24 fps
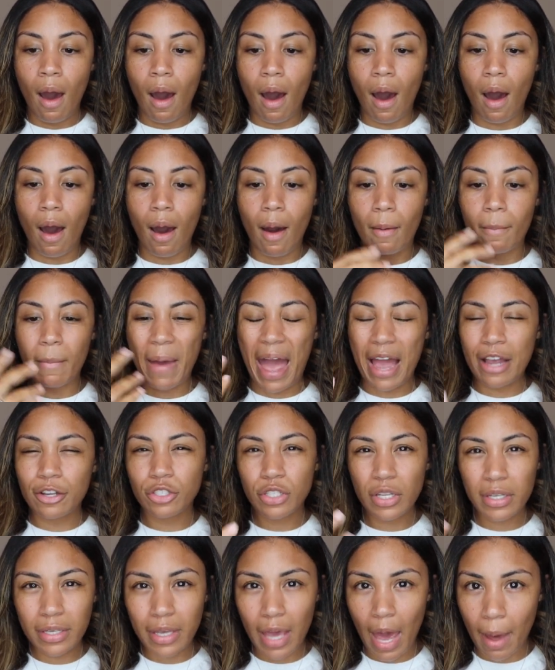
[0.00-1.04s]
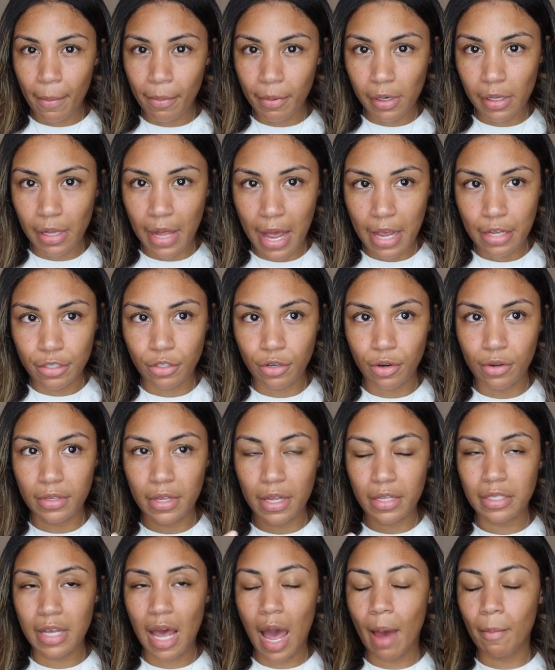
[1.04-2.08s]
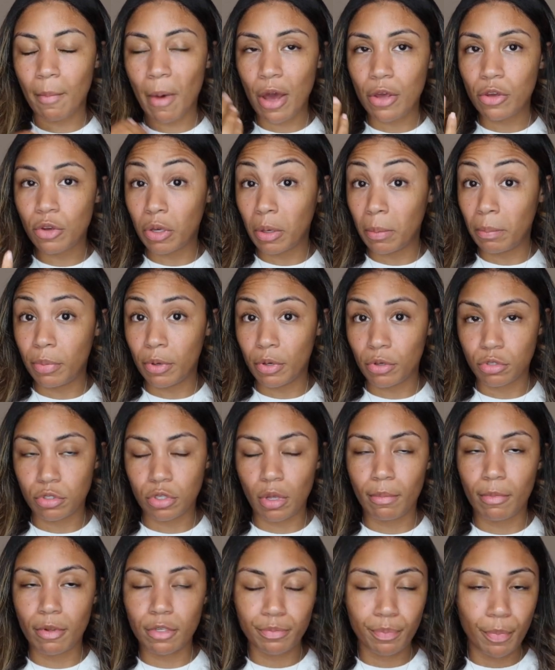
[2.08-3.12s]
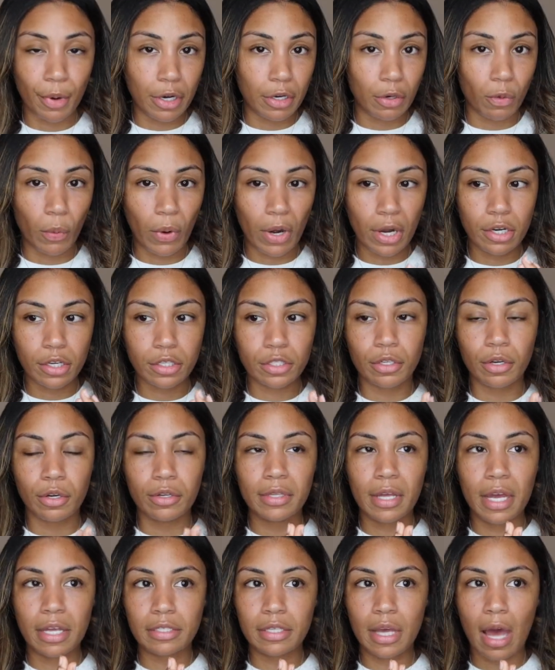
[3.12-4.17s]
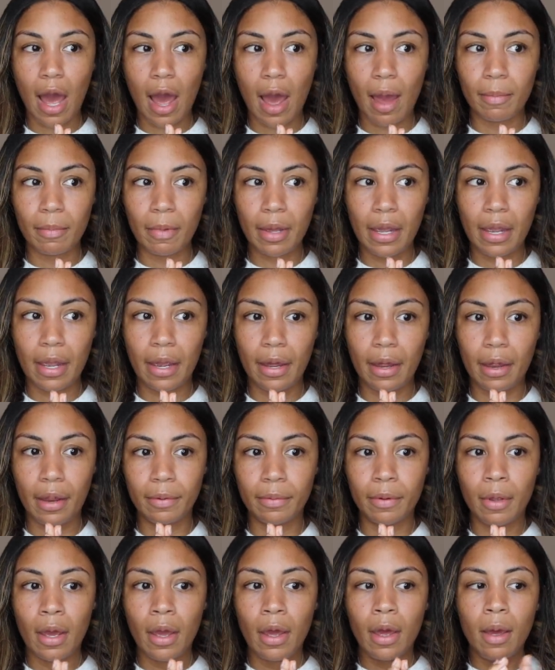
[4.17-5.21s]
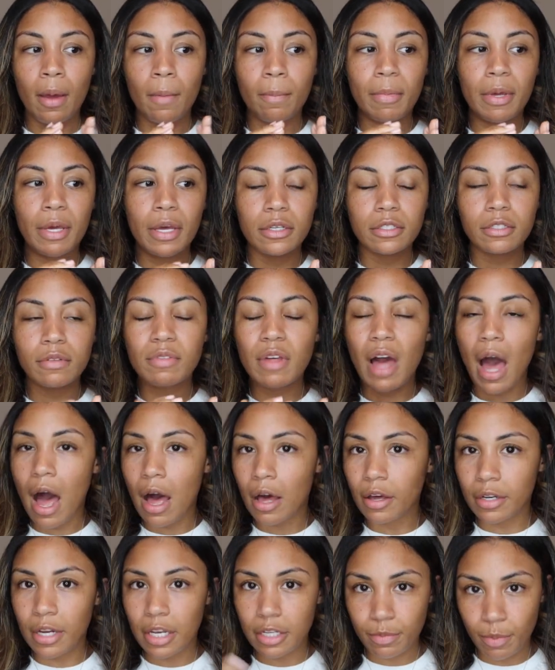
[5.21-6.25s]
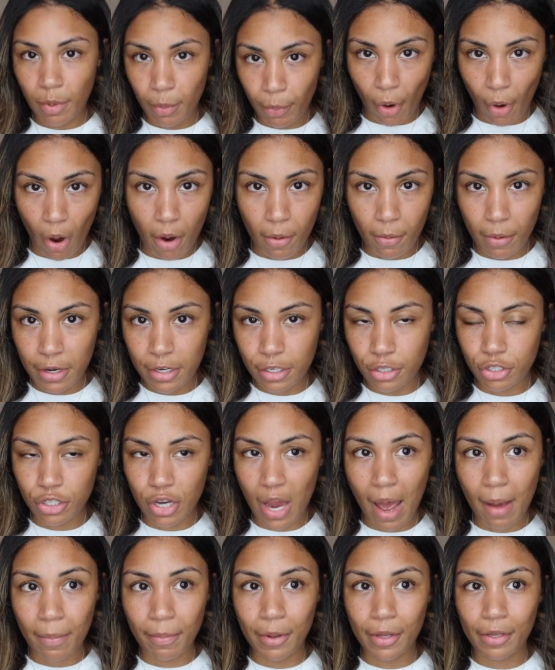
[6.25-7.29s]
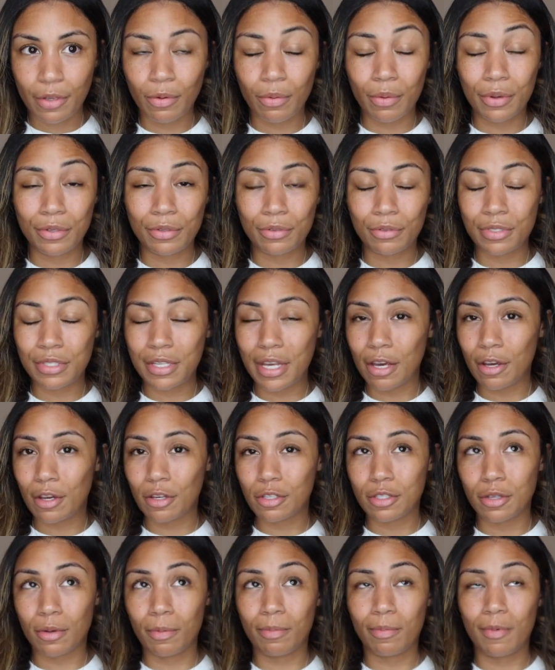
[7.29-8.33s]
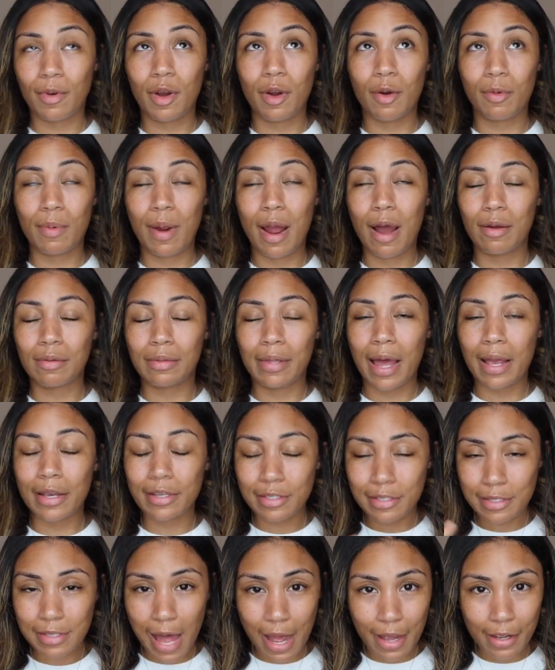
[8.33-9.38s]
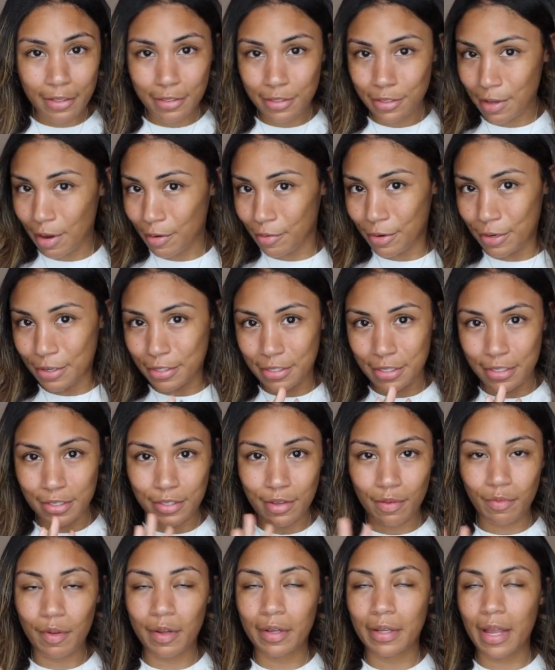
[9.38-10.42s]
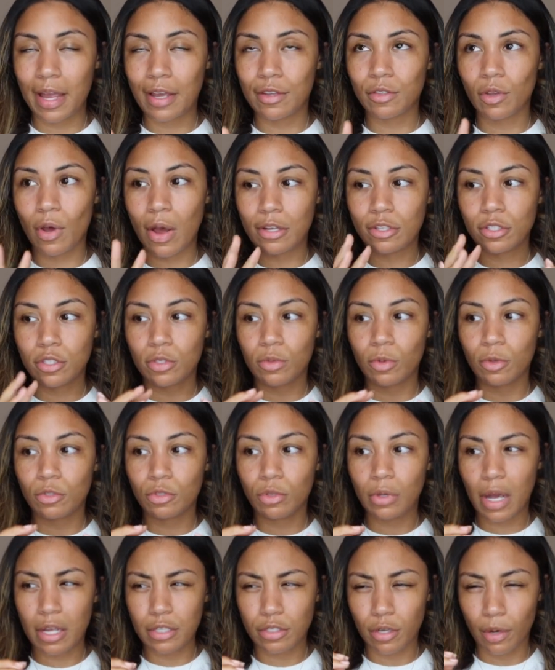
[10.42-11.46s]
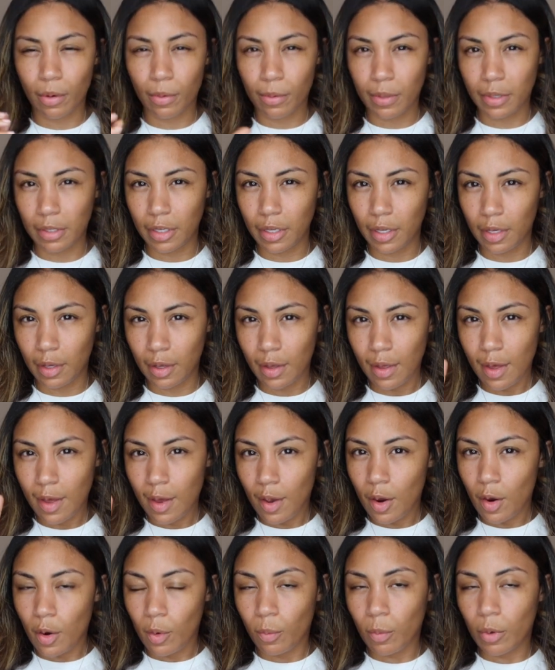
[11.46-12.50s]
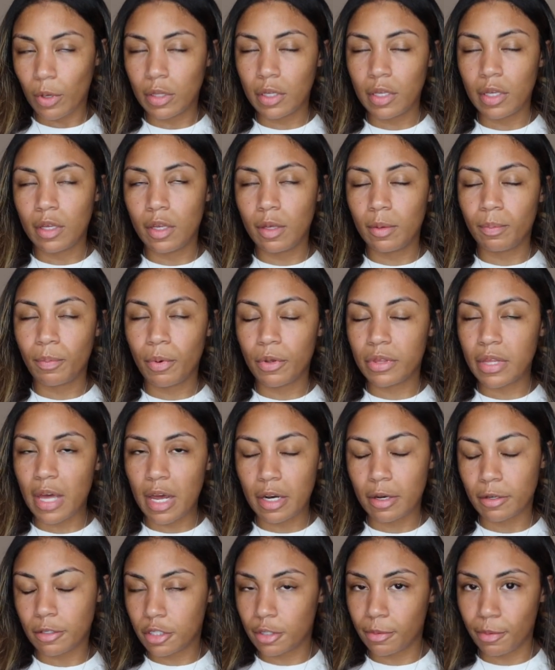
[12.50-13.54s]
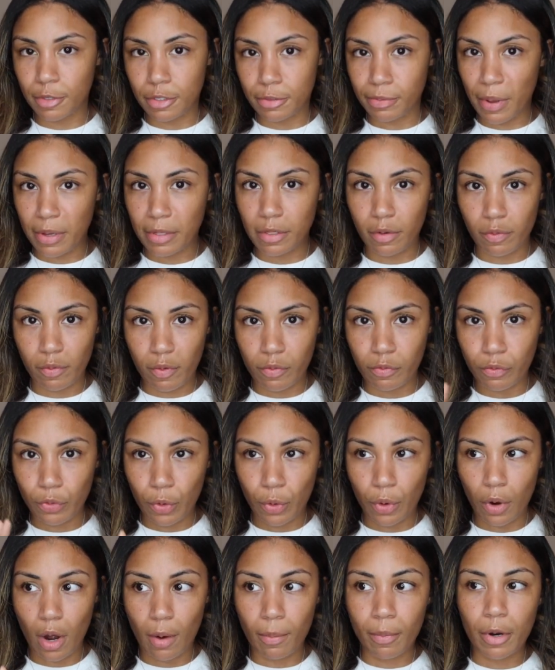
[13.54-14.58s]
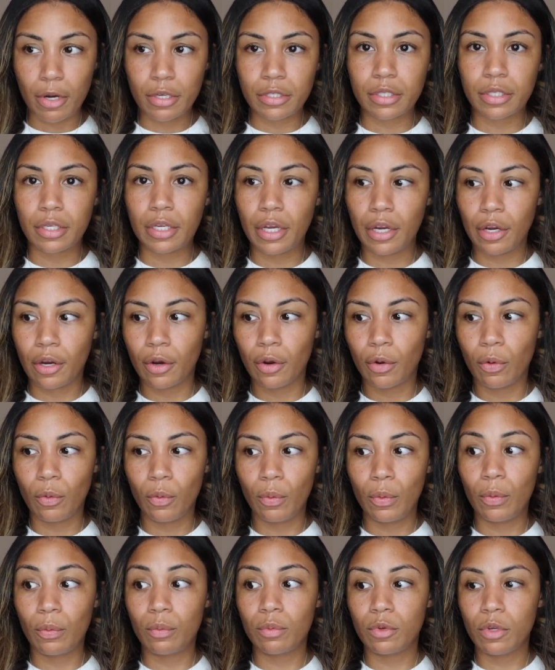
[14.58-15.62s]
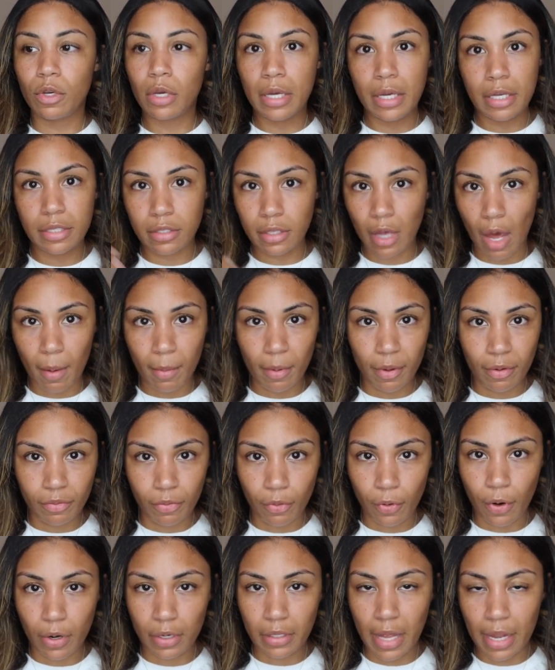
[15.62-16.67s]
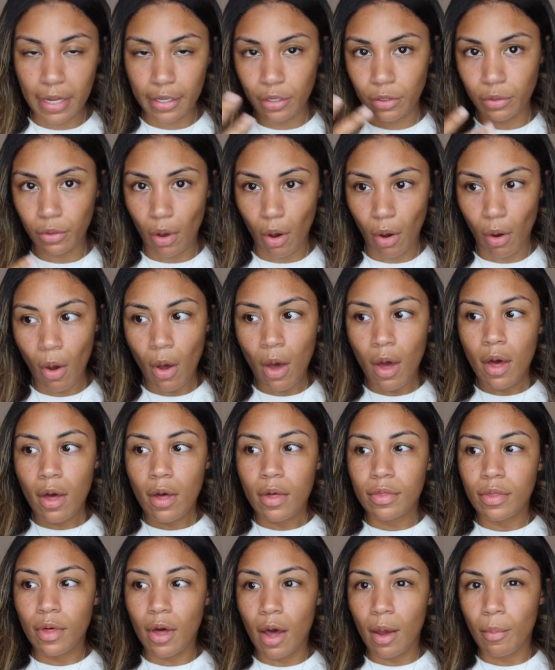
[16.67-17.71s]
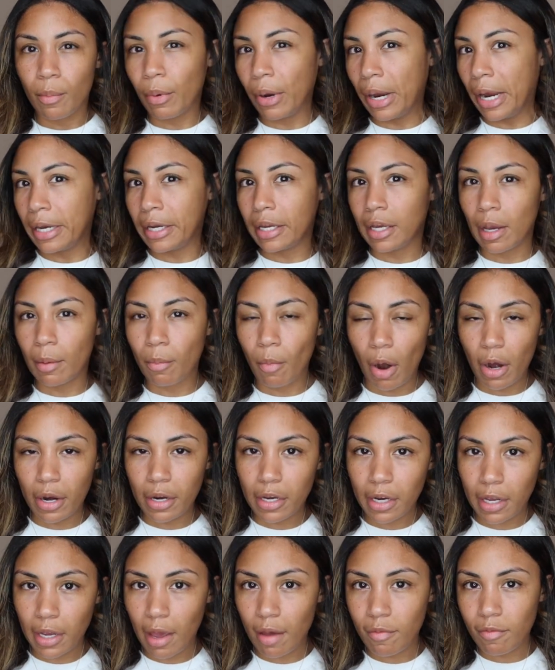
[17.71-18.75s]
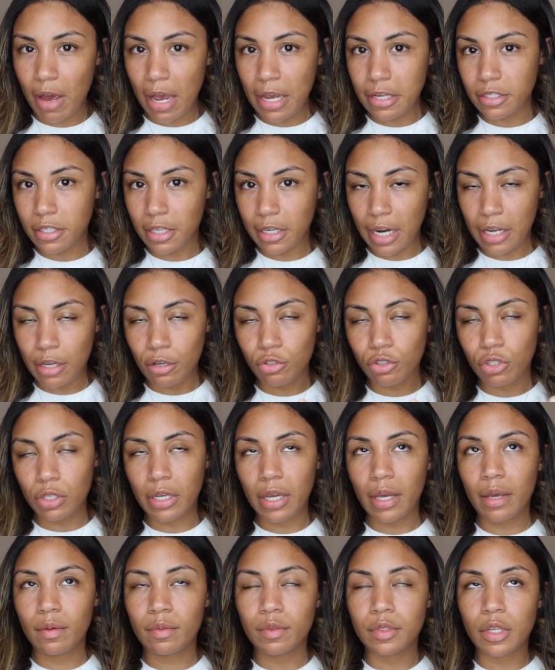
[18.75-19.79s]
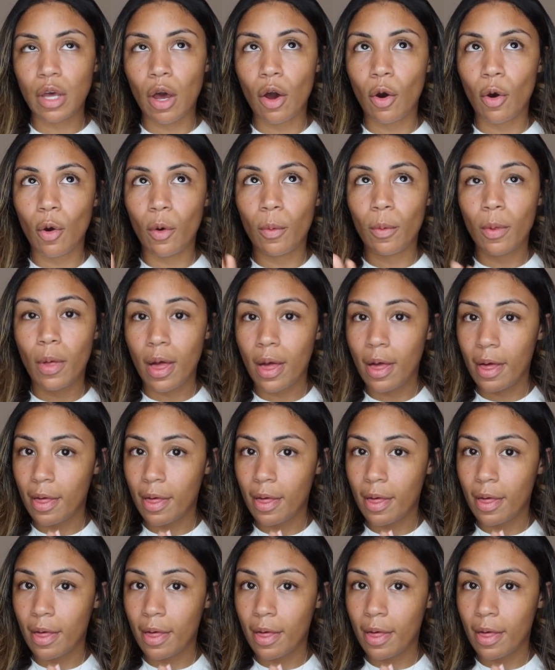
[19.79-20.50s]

um, actually capitalize during that time, how you can build so much brand awareness during that time. And because of the holidays, are already shopping. You can do sales around like stocking stuffers and stuff like that. So I just want you guys to really, really put that into perspective if you're a person here who is coming for like, you know, the branding and marketing advice that I usually give. So